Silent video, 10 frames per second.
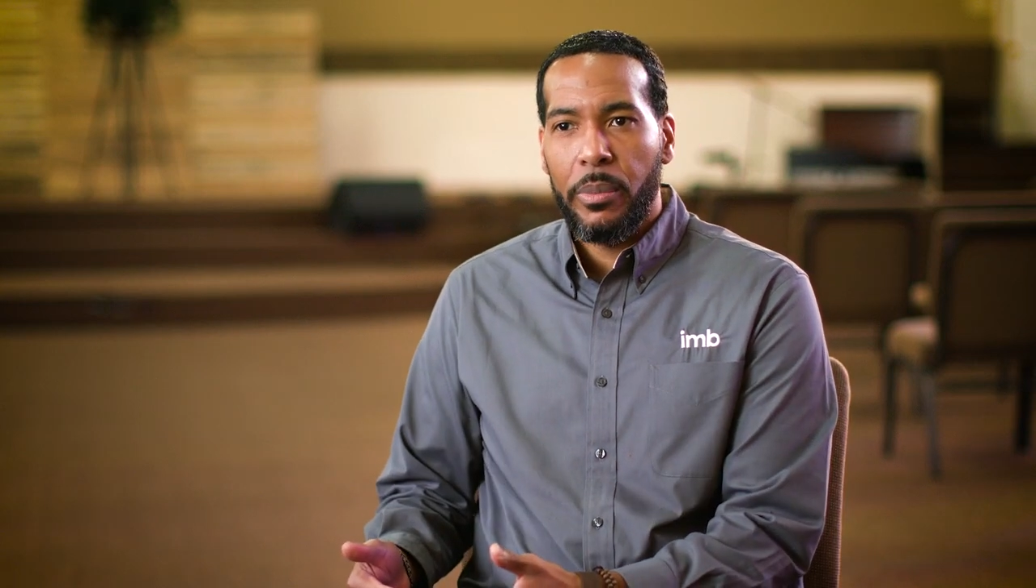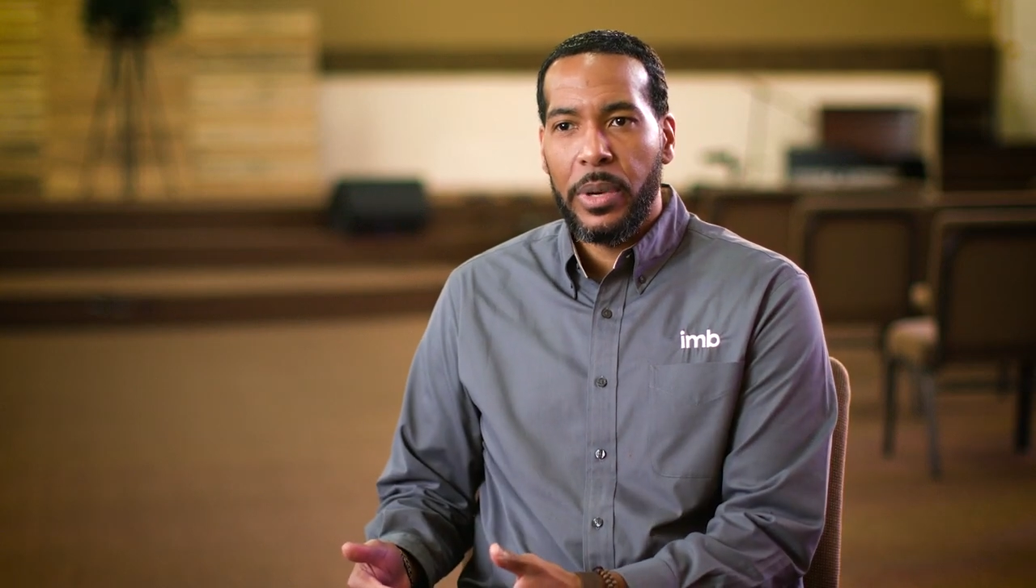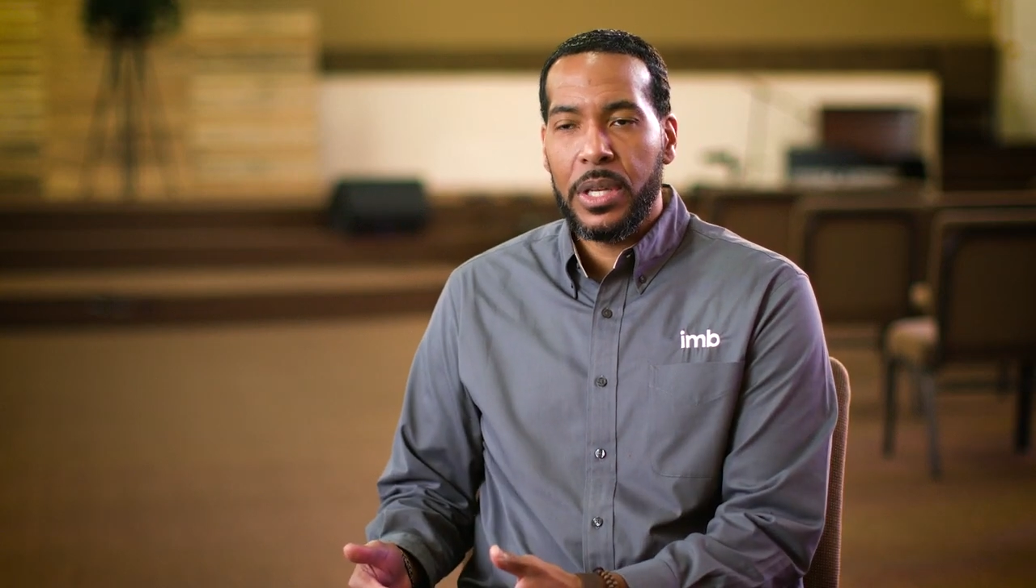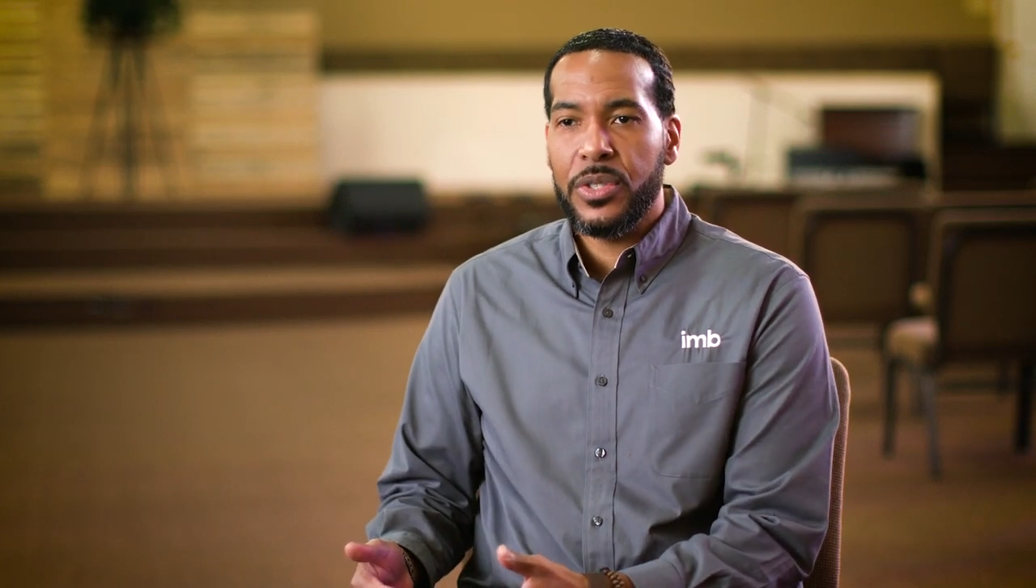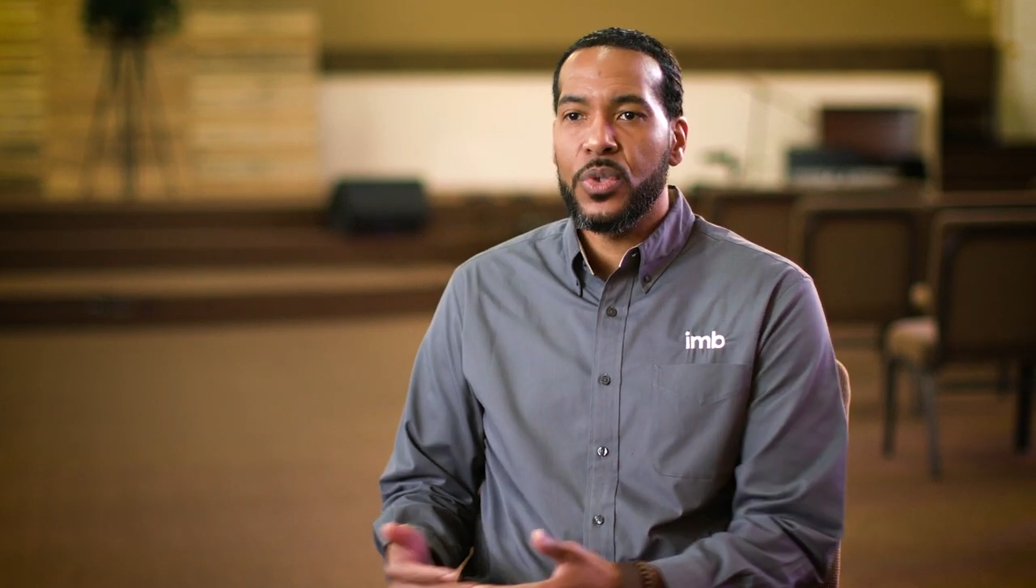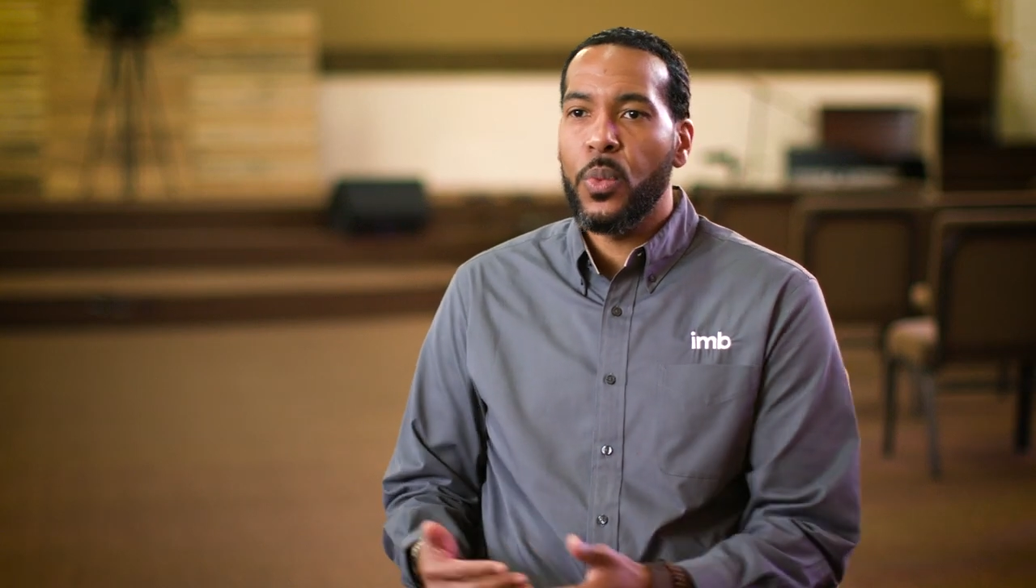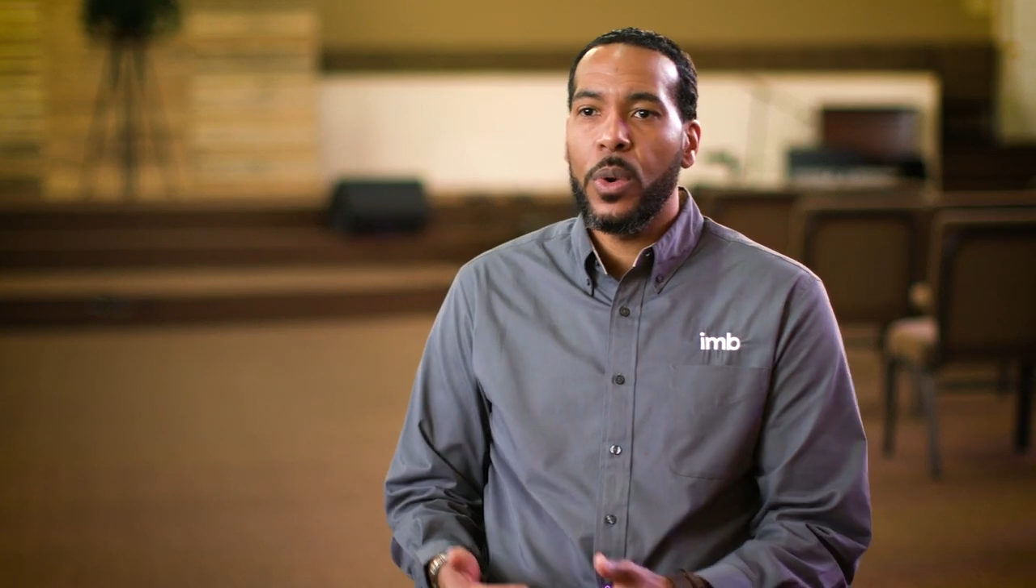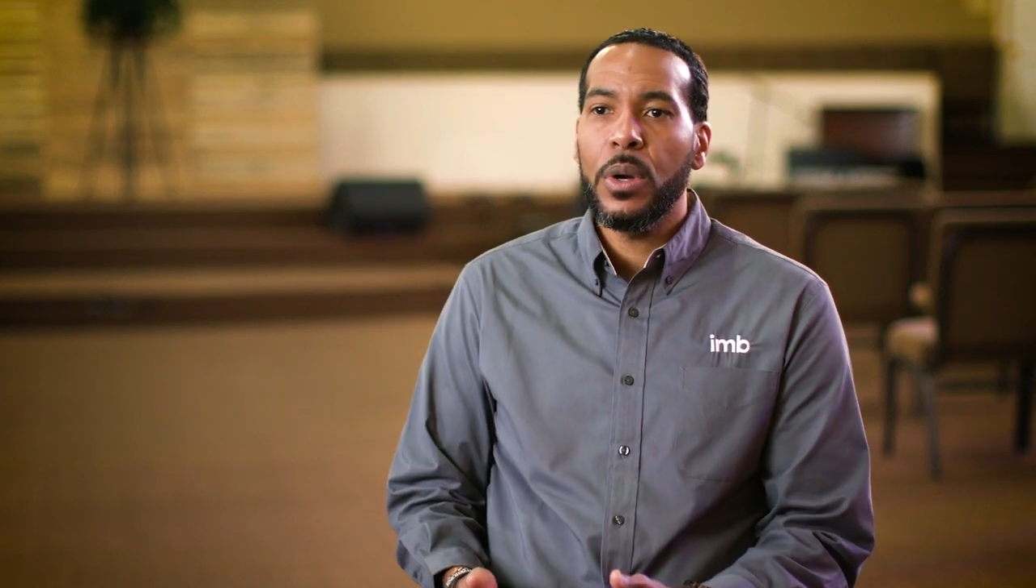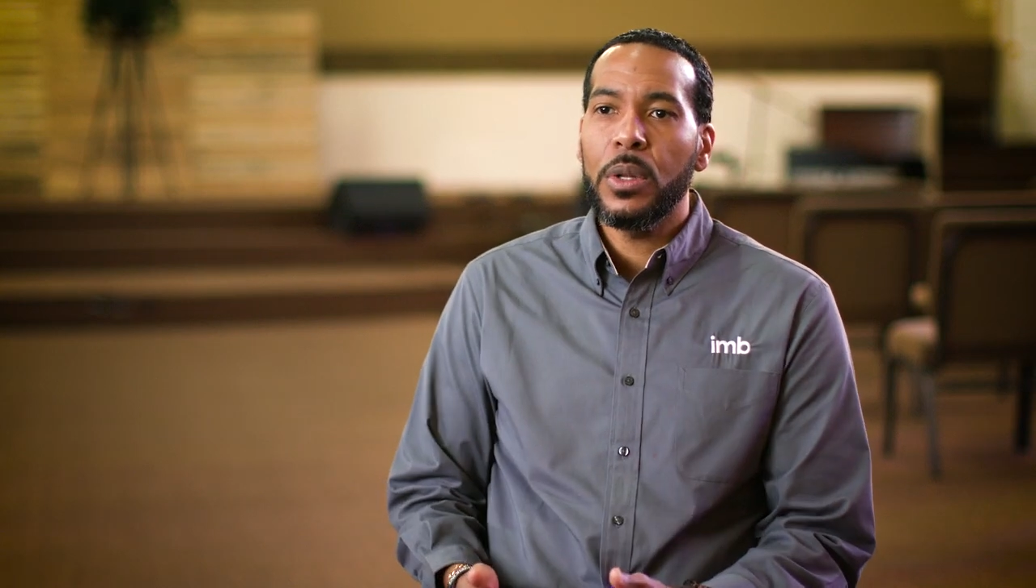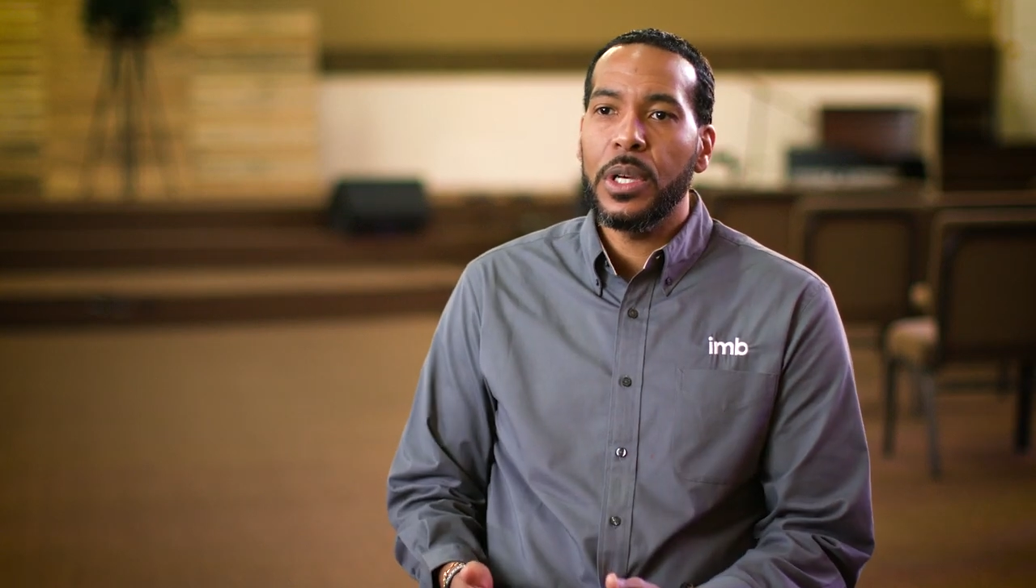Because this
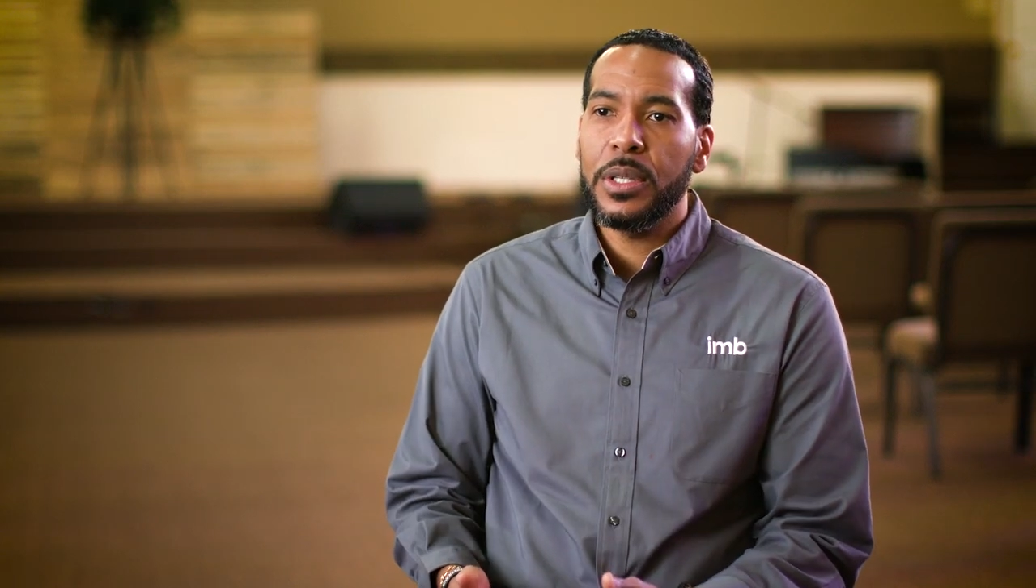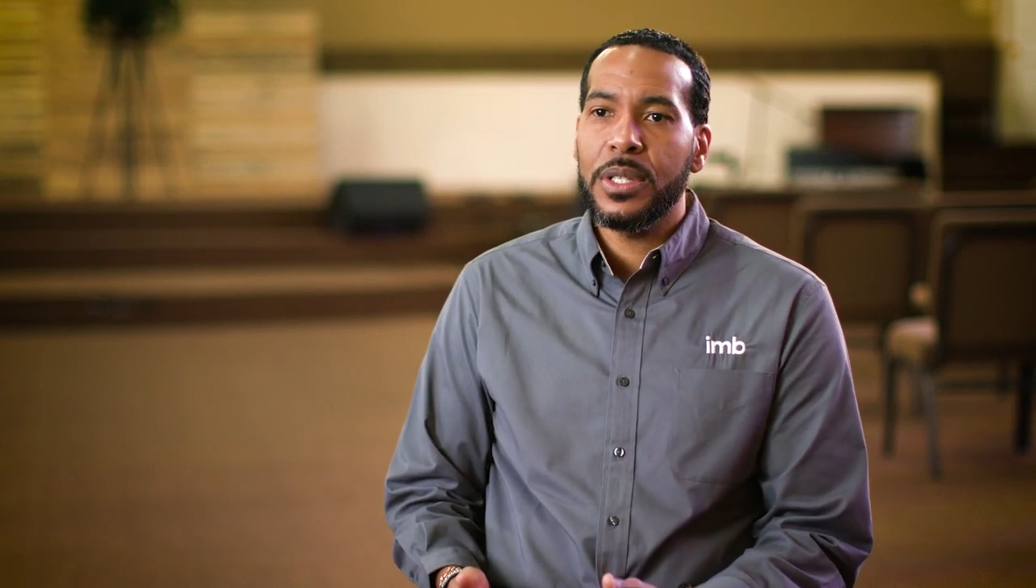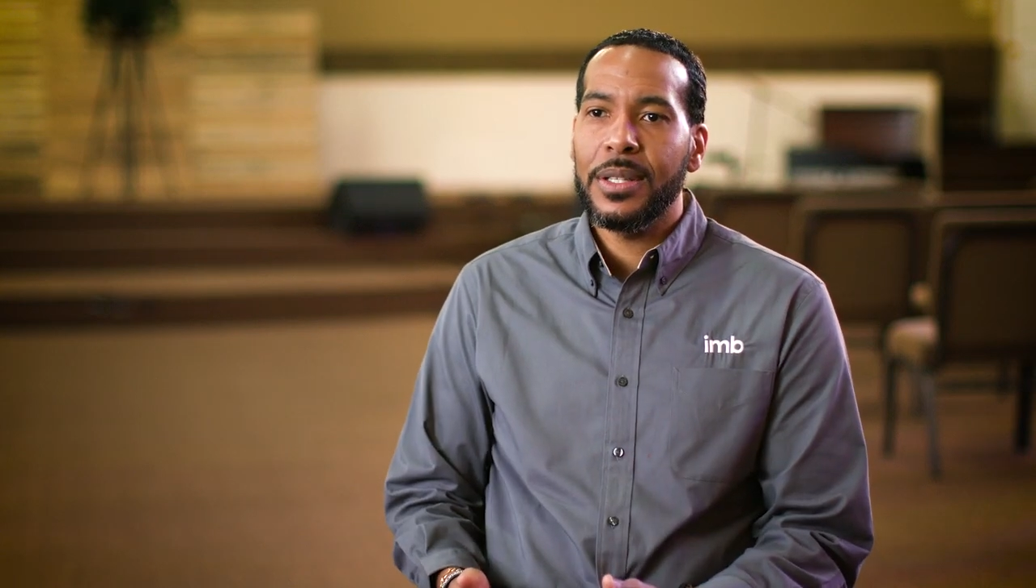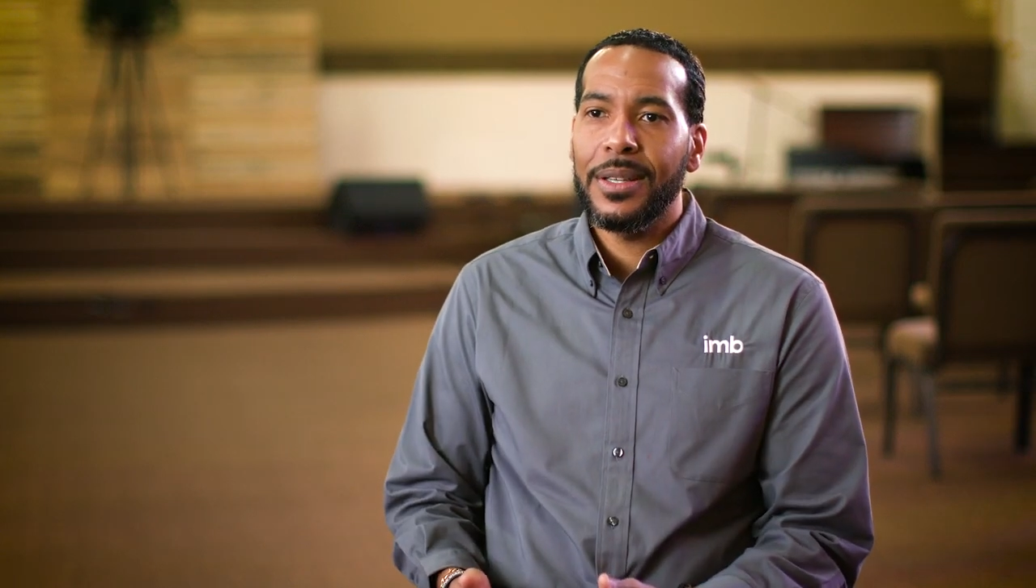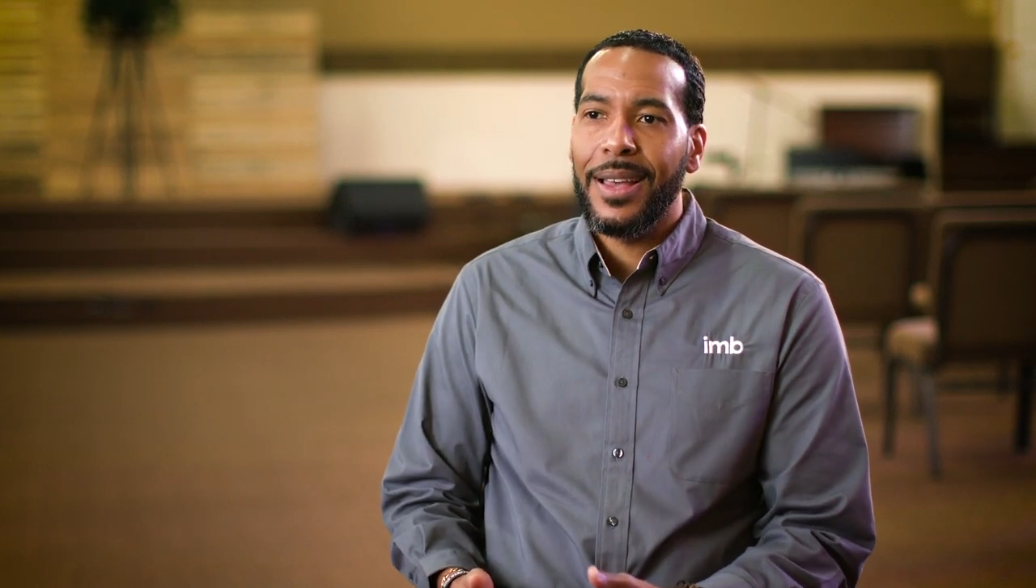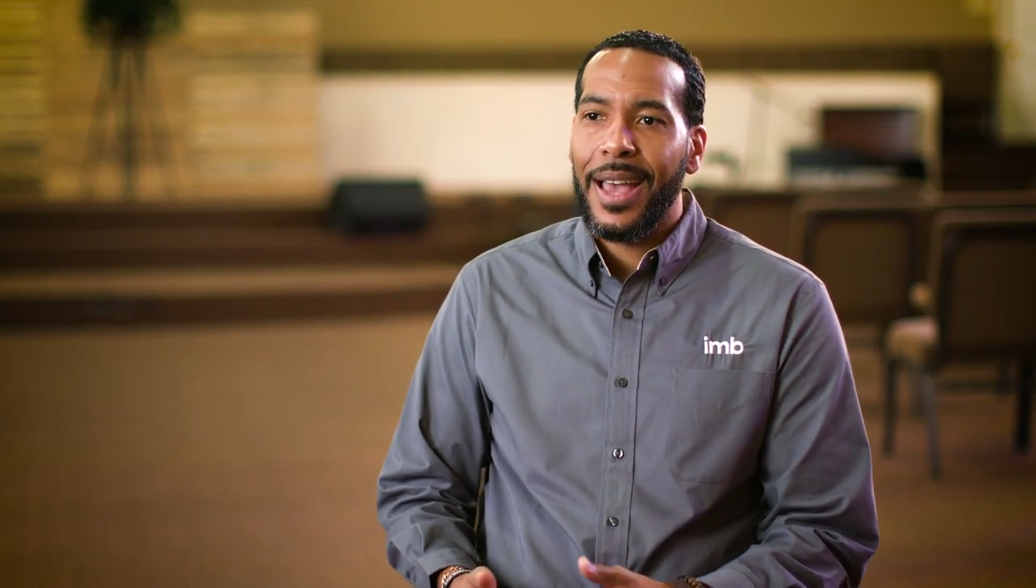world looks,